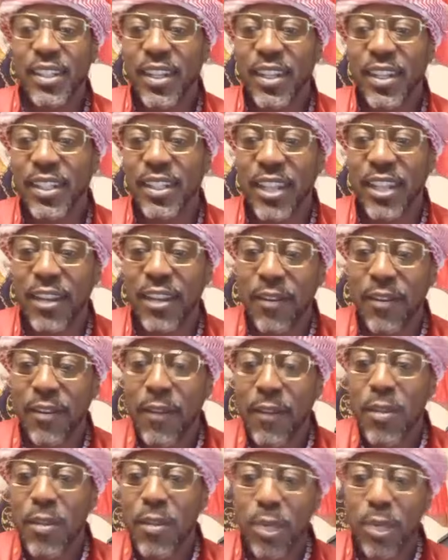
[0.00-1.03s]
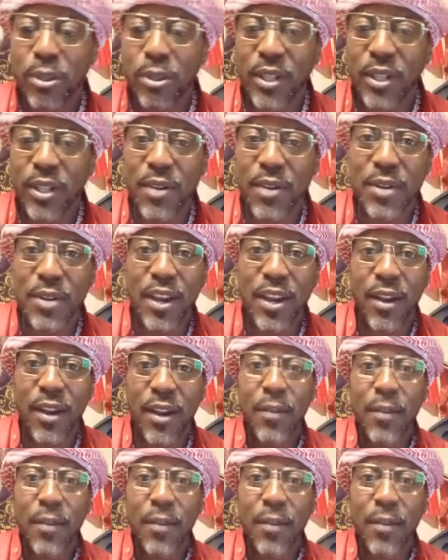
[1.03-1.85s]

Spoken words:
said, post it on there.